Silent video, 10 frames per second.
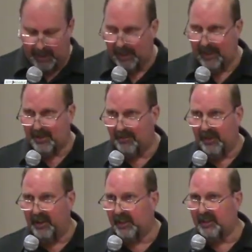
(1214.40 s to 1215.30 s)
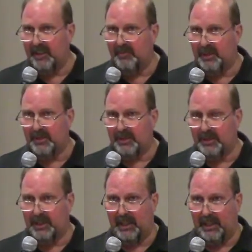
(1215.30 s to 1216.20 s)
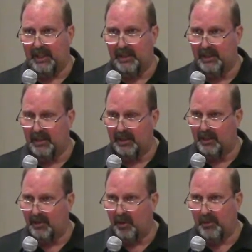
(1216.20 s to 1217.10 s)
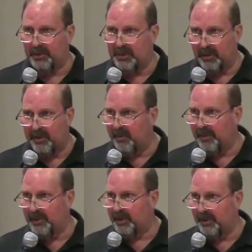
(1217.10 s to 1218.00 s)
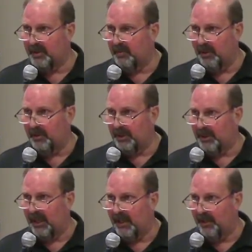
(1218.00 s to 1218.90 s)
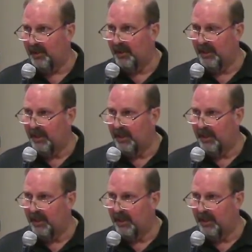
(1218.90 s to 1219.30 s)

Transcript: And it's a very clean business today, almost zero emissions to build a tire.